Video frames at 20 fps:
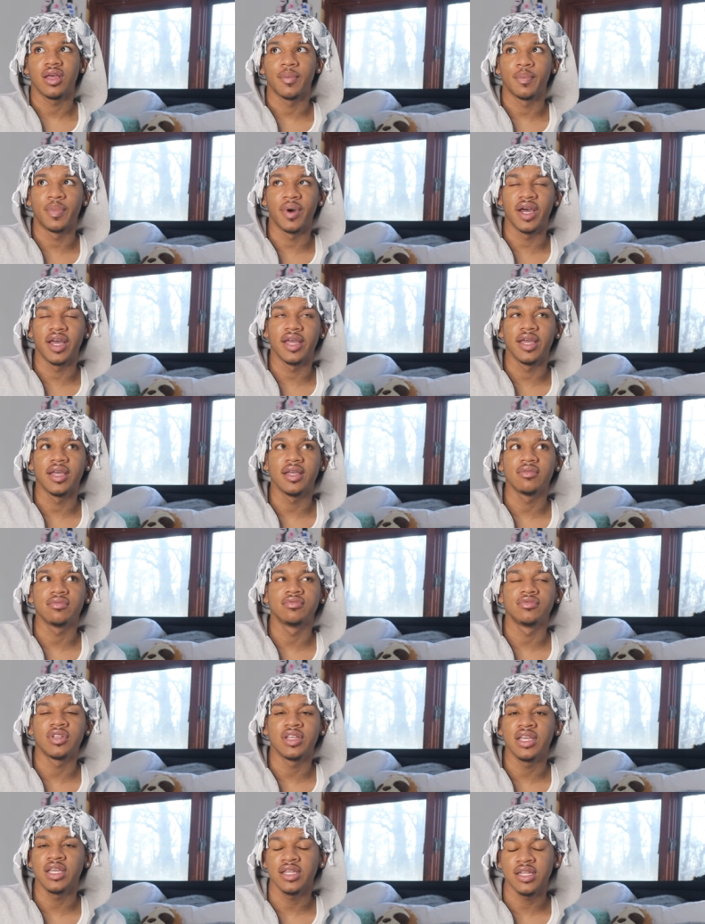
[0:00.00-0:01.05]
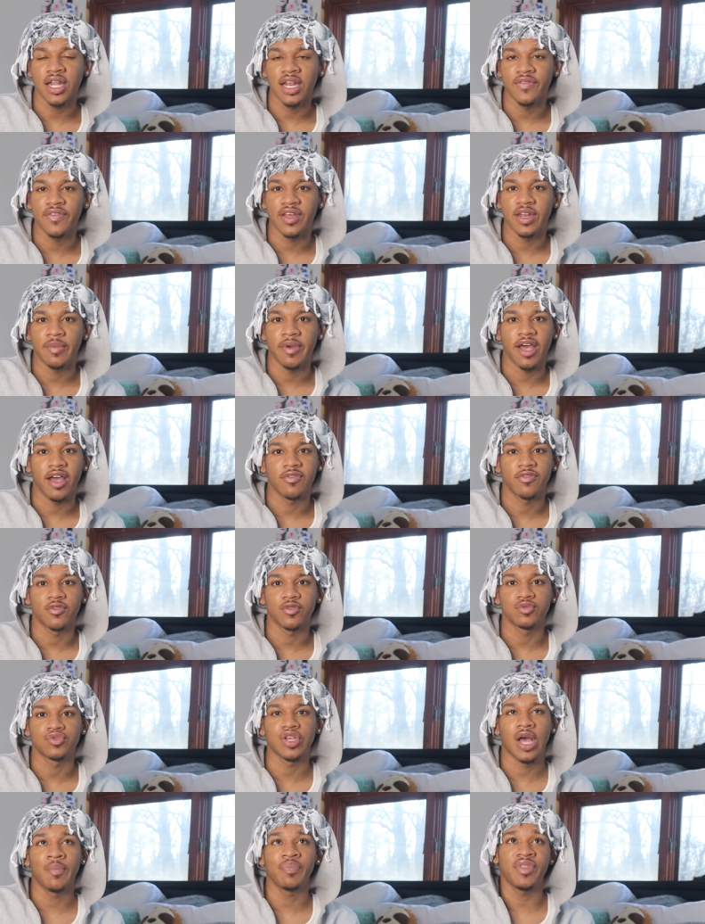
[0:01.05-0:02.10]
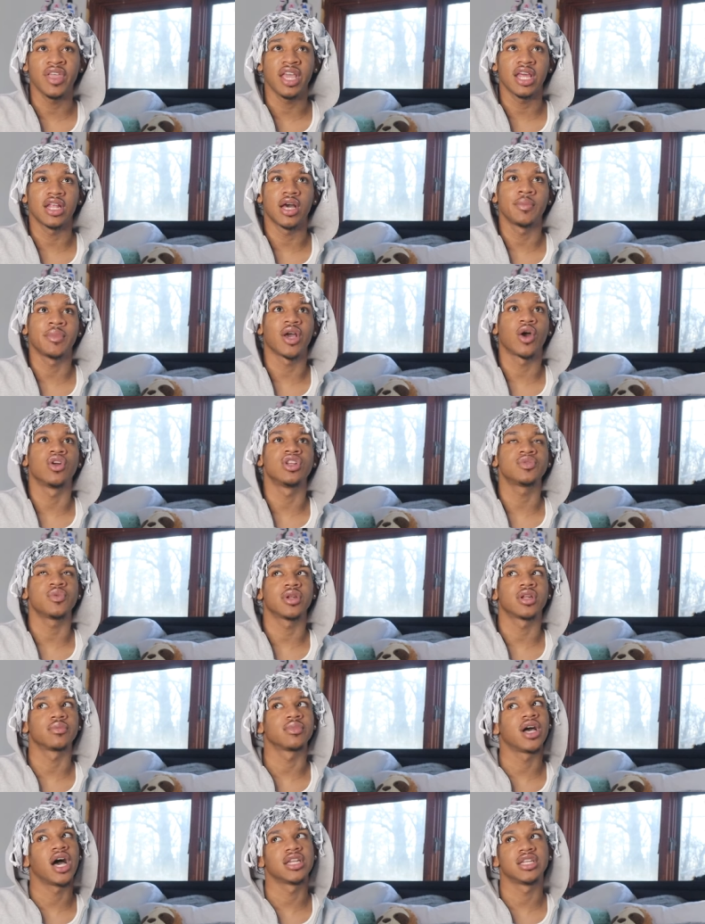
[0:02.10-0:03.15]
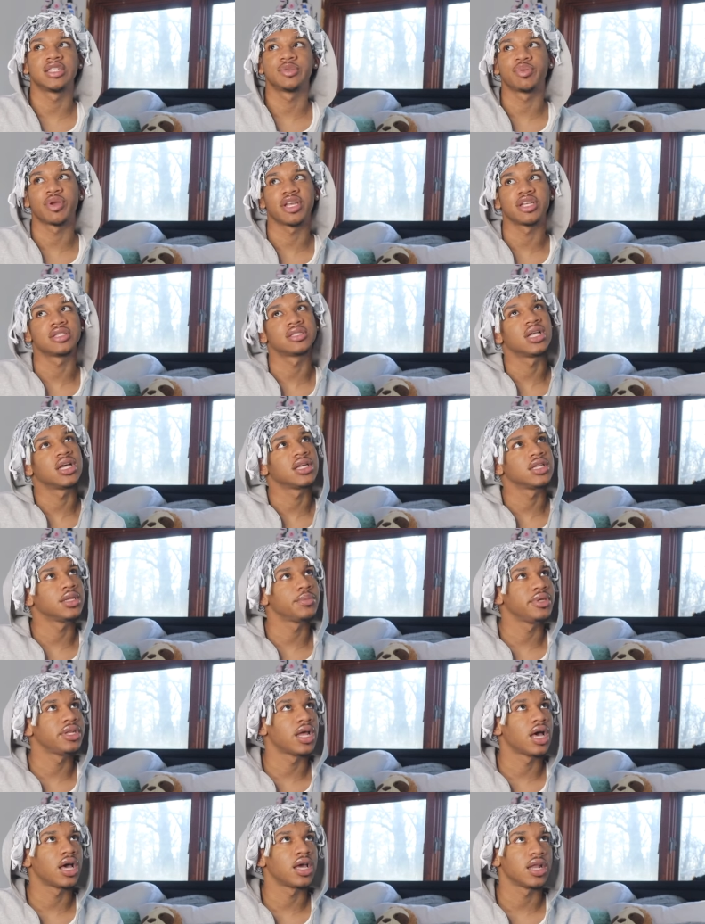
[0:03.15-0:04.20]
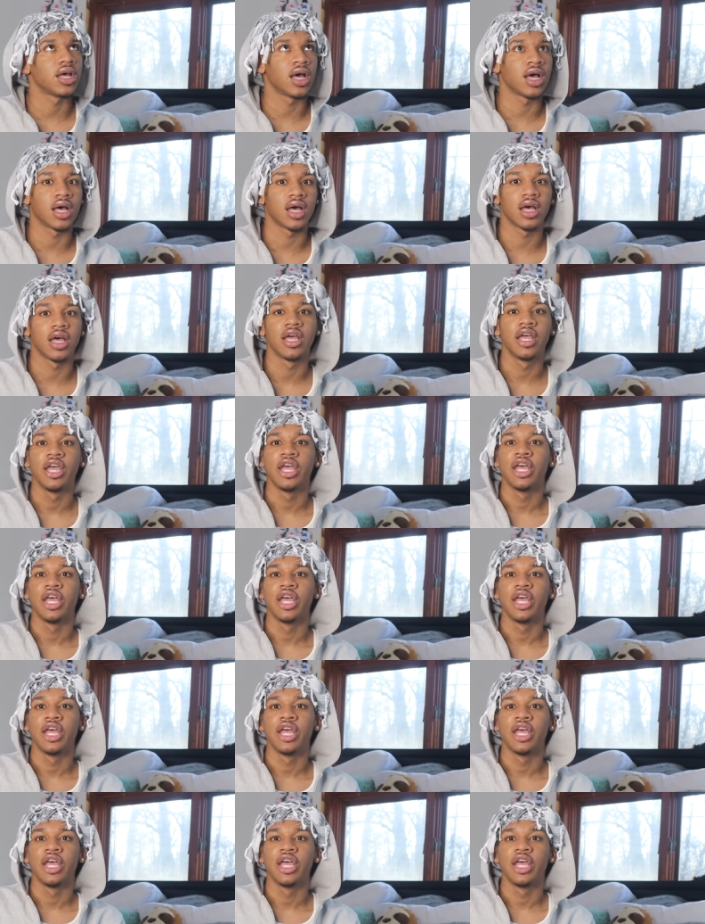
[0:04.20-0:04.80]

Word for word: But he's not even in the bathroom. So I'm thinking, I'm like, oh, this one of them college pinks. Like, let me not, uh-uh.